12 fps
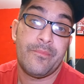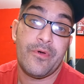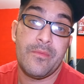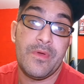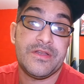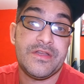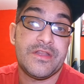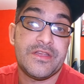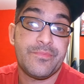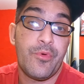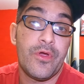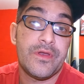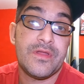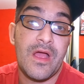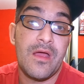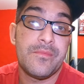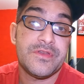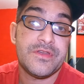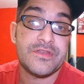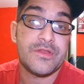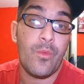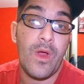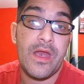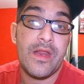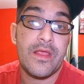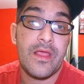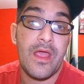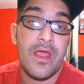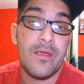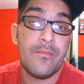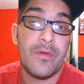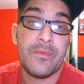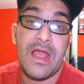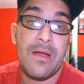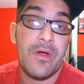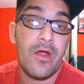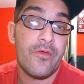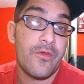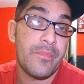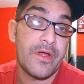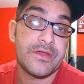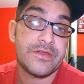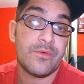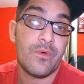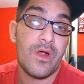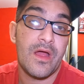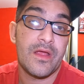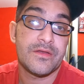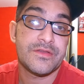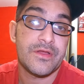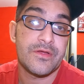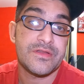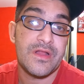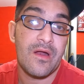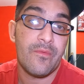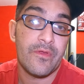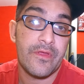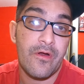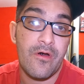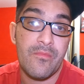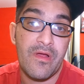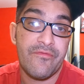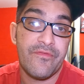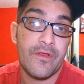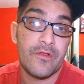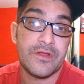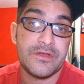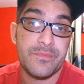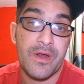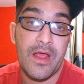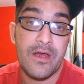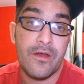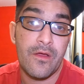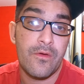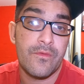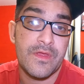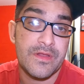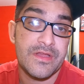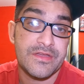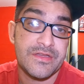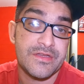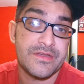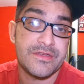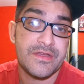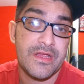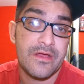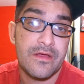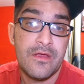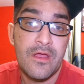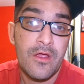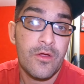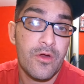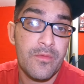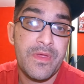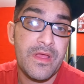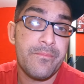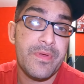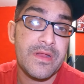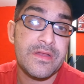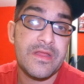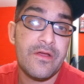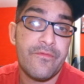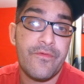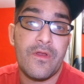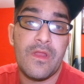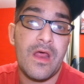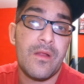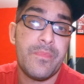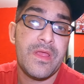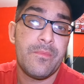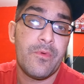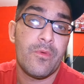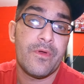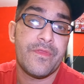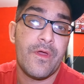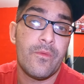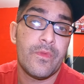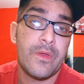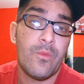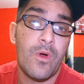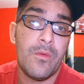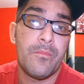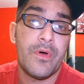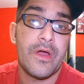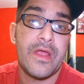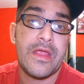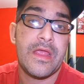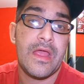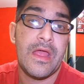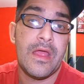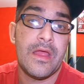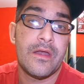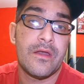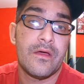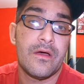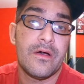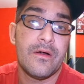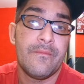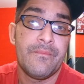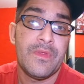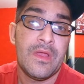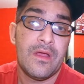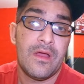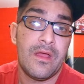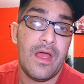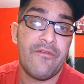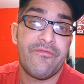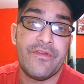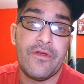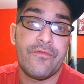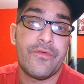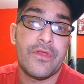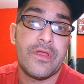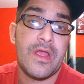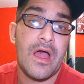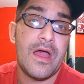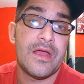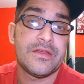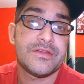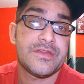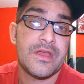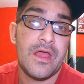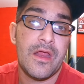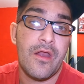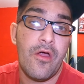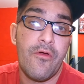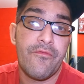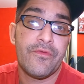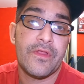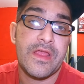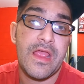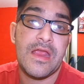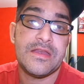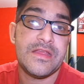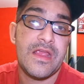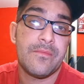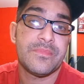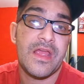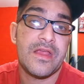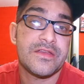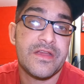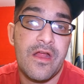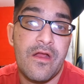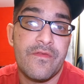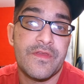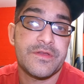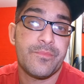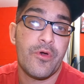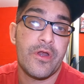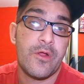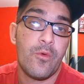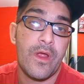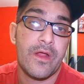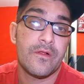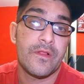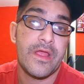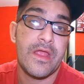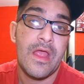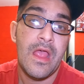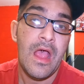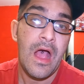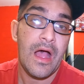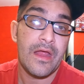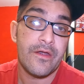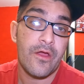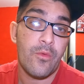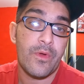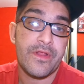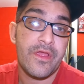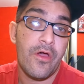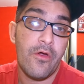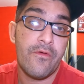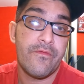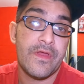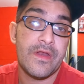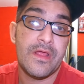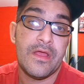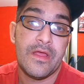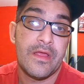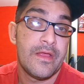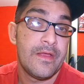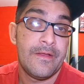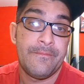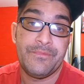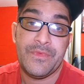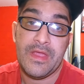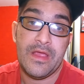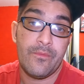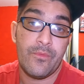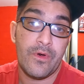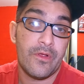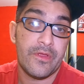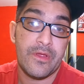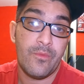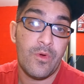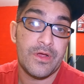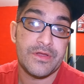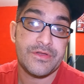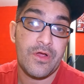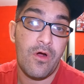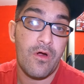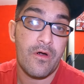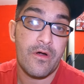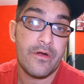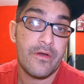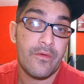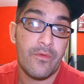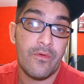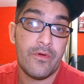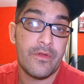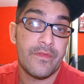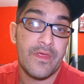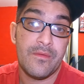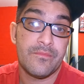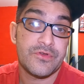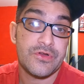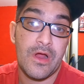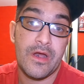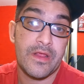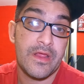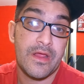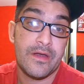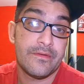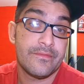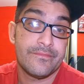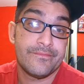pretty much at this point in time, it's just a waiting game. I've got my other bikes to ride, so it's not really hurting my feelings, but I know that this is gonna be a big deal for a lot of people with only one bike, and I feel for you guys, and hopefully KTM takes care of this pretty quickly. I know with COVID, it really was hard on them trying to get,